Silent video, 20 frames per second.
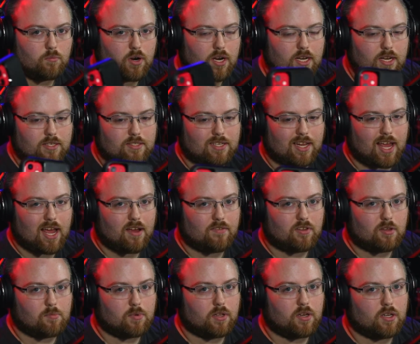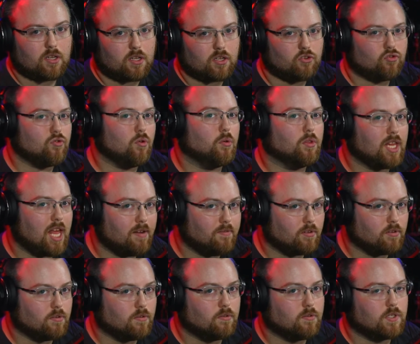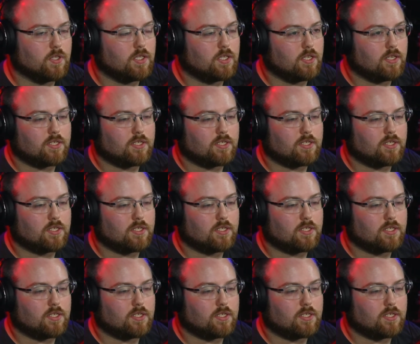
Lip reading: where he doesn't have the ability to control levels,